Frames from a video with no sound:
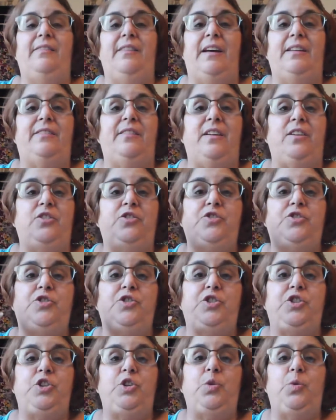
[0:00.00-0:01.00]
That's a
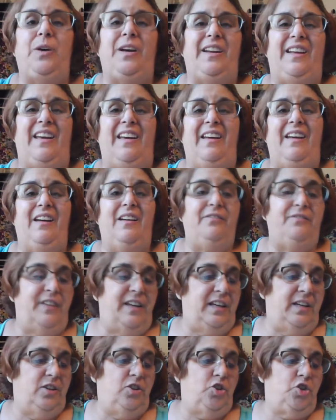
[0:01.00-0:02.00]
2.5
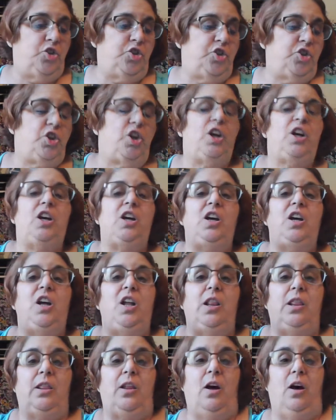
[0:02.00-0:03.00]
inch
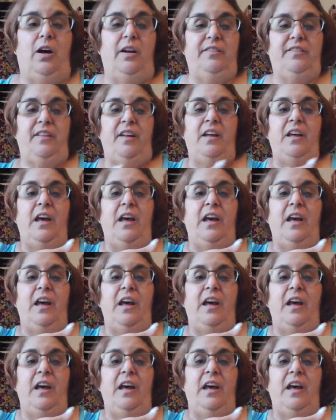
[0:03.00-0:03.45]
loss.